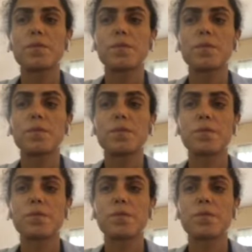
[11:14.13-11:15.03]

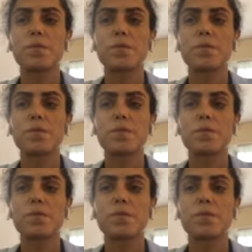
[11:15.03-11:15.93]

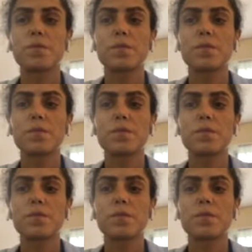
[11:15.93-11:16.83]

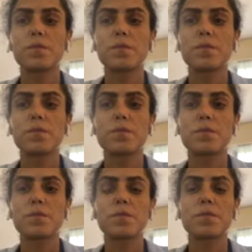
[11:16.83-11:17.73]

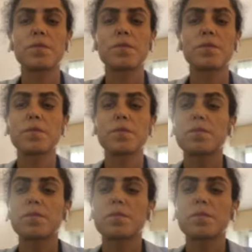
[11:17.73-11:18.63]

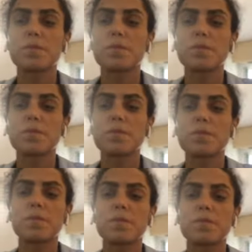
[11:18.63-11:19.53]

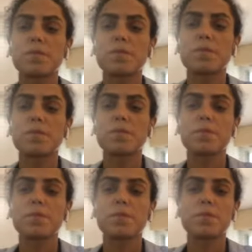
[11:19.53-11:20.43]

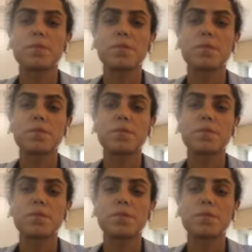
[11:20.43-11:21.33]

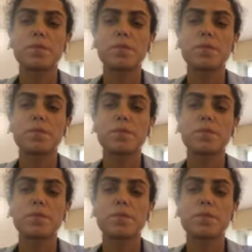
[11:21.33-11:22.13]
[no speech]